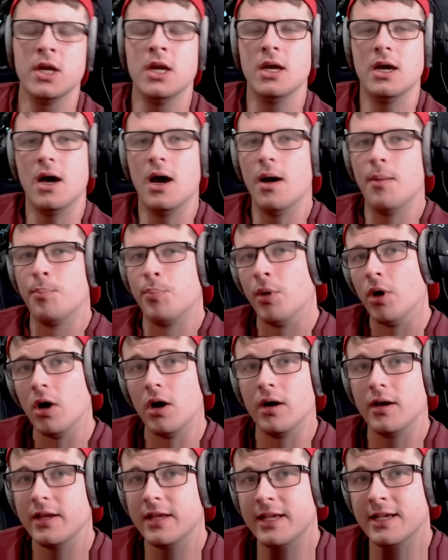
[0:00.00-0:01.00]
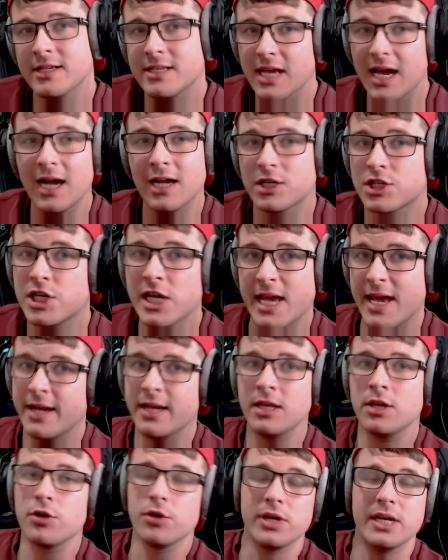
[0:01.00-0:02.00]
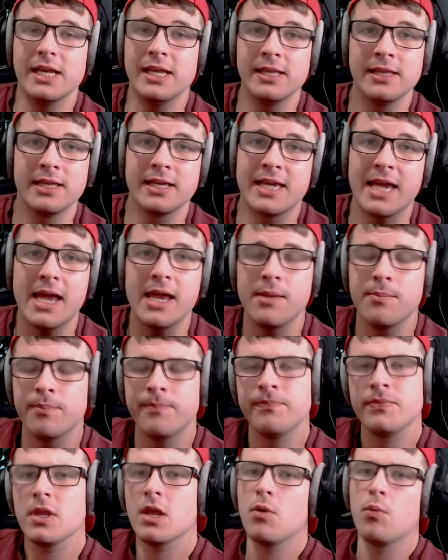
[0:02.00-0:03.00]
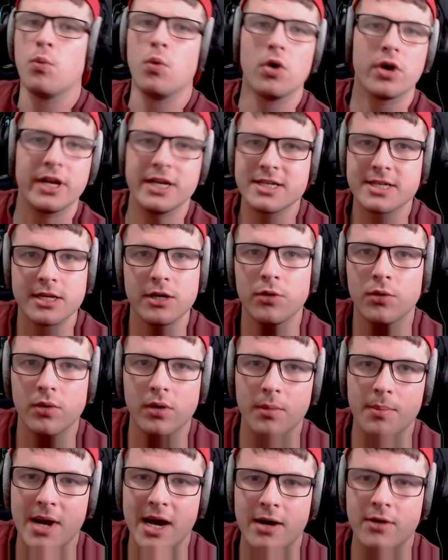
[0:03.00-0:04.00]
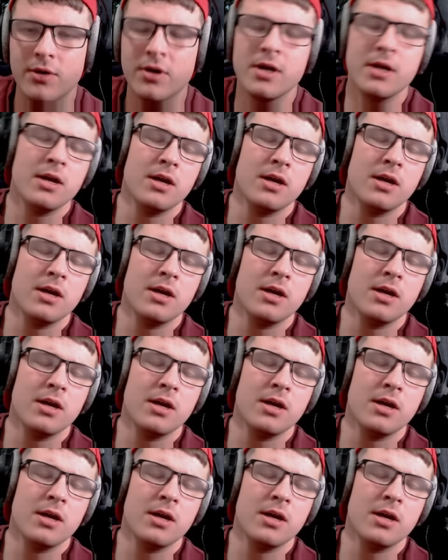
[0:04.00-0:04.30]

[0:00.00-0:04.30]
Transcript: But is it actually any good in the game? What is it all about?